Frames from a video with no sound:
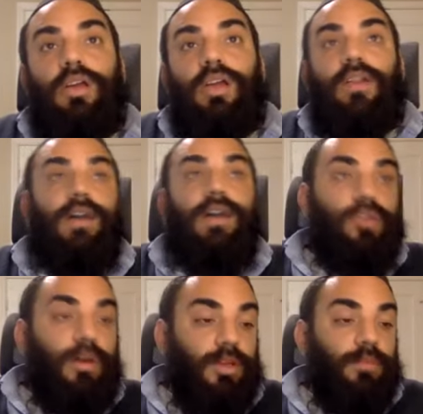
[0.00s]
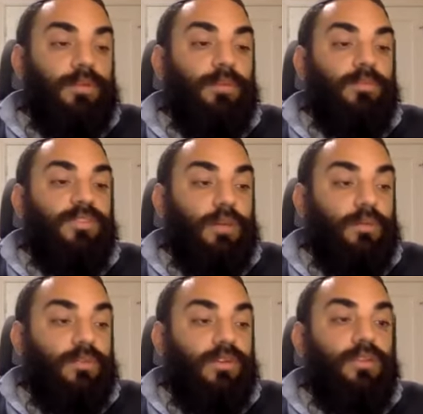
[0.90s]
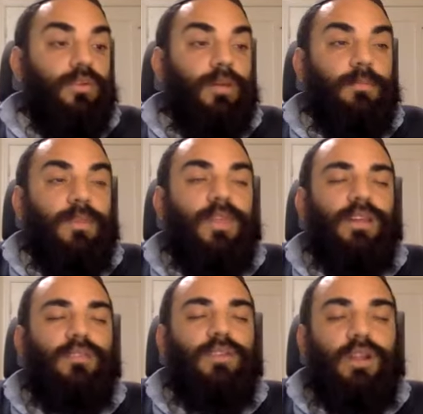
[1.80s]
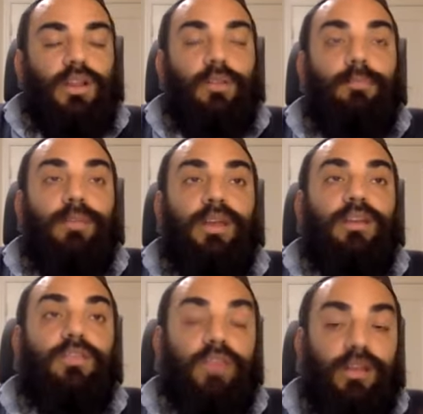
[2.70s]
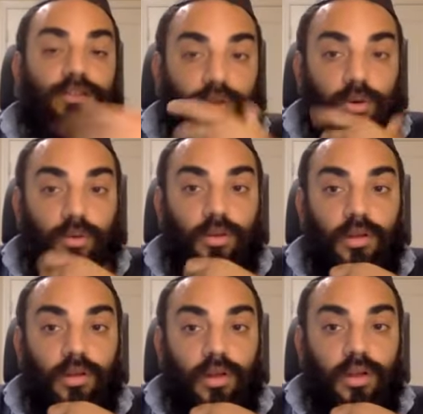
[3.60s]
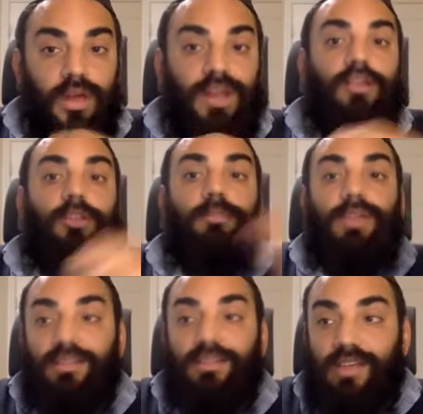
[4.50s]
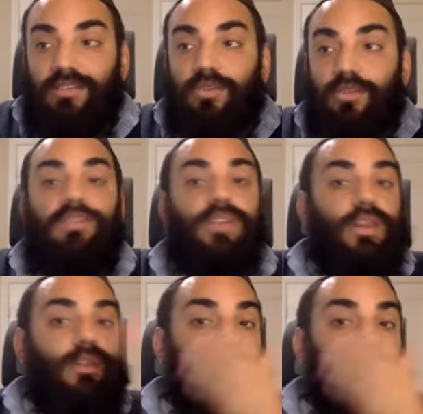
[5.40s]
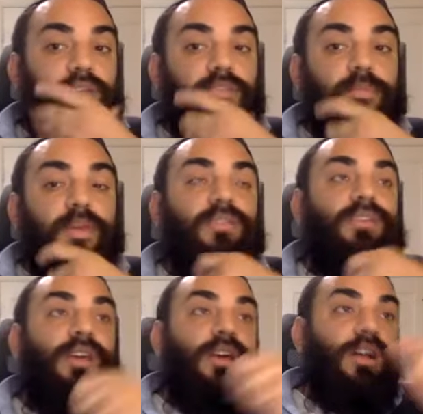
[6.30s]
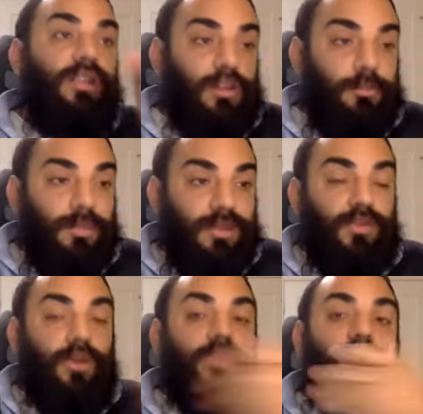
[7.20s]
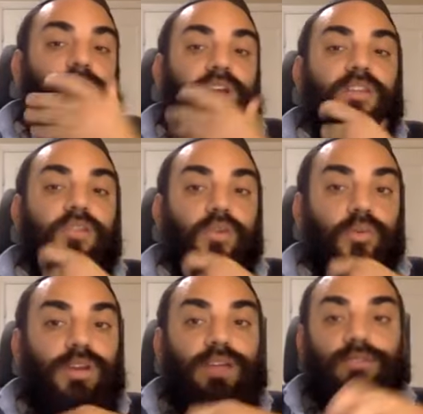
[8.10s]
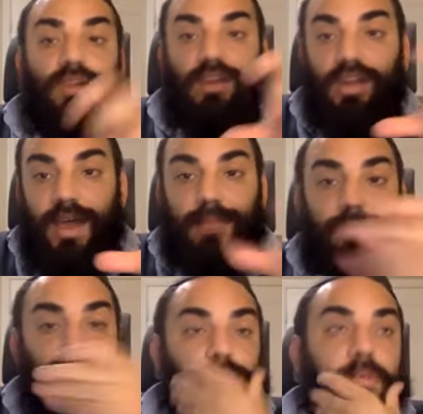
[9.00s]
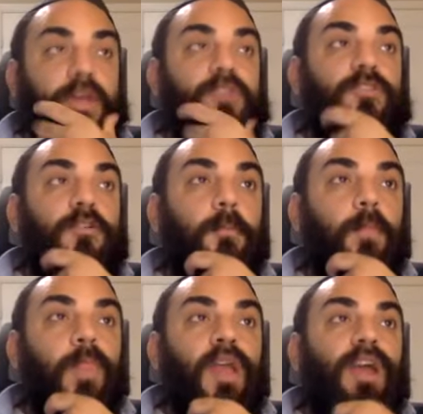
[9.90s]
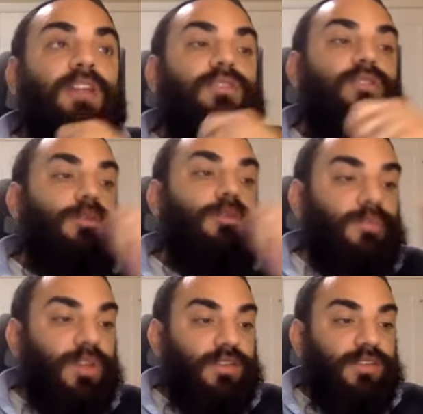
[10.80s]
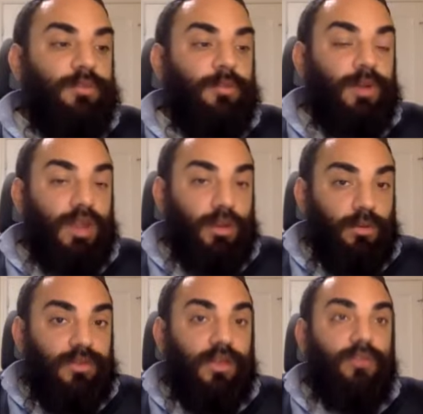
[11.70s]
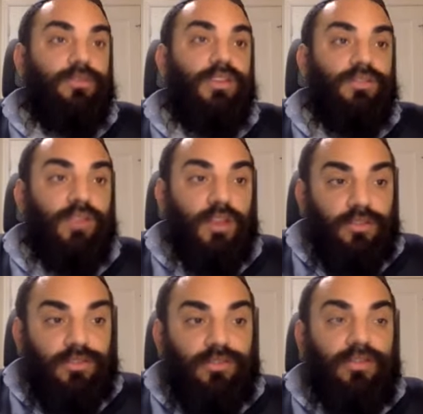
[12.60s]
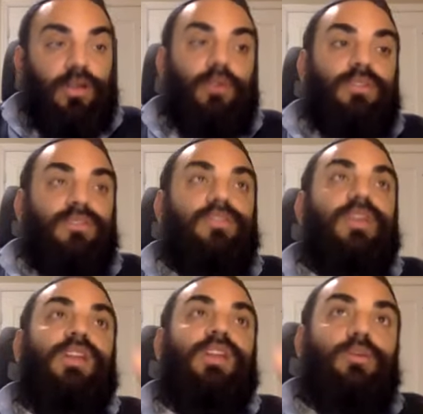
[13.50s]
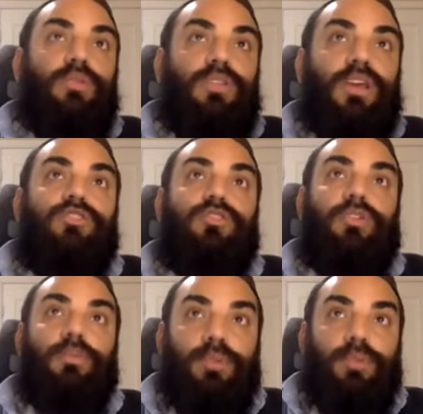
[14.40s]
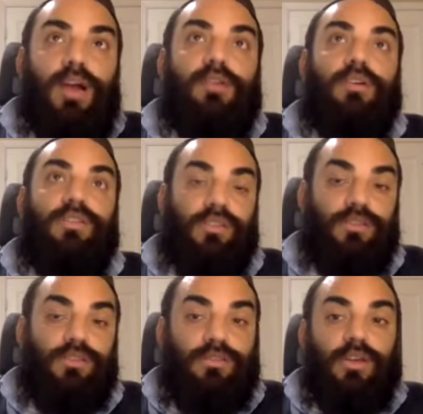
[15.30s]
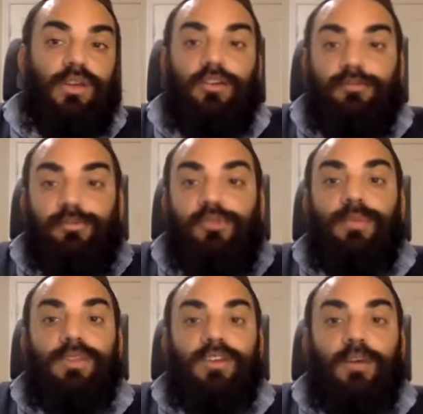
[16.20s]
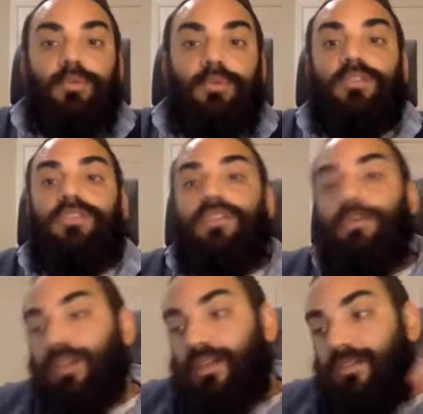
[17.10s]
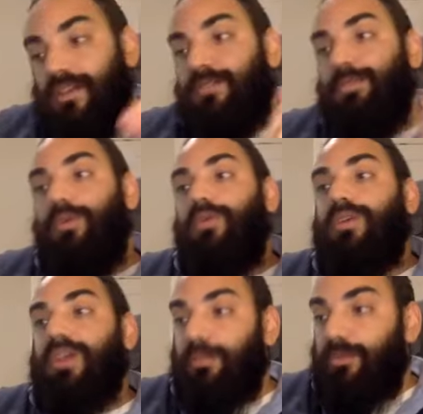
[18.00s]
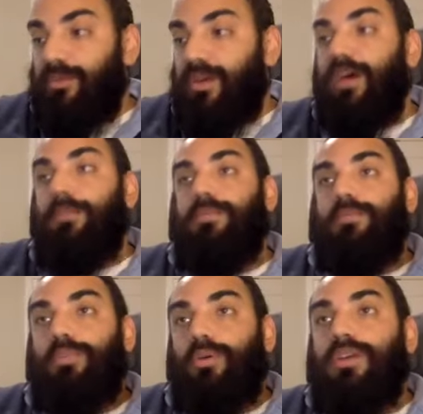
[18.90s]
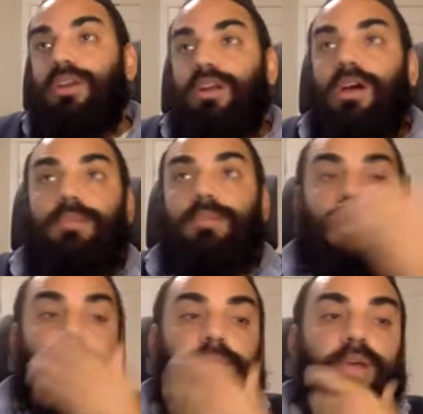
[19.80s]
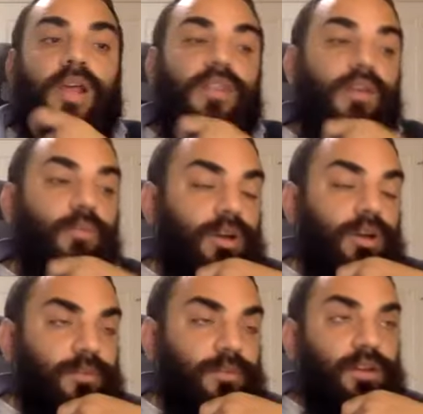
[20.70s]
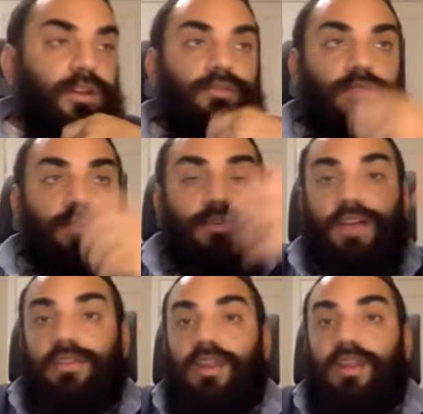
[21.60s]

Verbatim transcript: And the Rebbe, that even a little bit contains the whole. And a little bit is as good as anything else because a little bit is all that we can do. We're never going to hop the full picture. And it's only when we accept upon ourselves these slow and steady gradational progresses of movement upwards and realizing it's broken and moving up and broken and up and up, then we'll come to uncover the fact